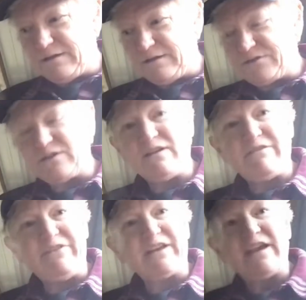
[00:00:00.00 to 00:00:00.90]
It's a
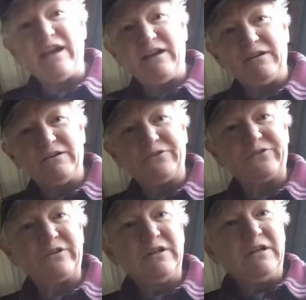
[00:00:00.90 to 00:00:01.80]
love that
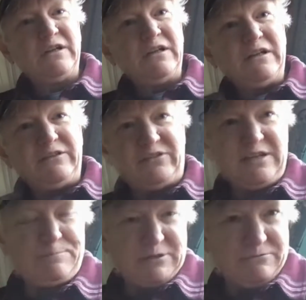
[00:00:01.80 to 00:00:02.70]
cares
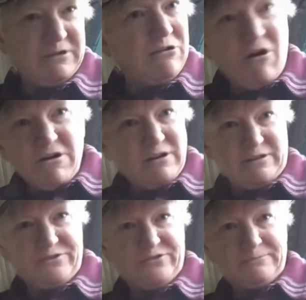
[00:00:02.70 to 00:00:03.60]
deeply
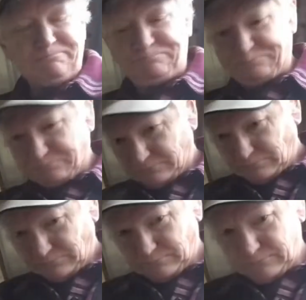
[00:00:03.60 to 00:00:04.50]
regardless.
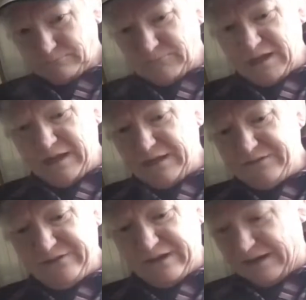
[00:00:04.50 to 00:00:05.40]
And,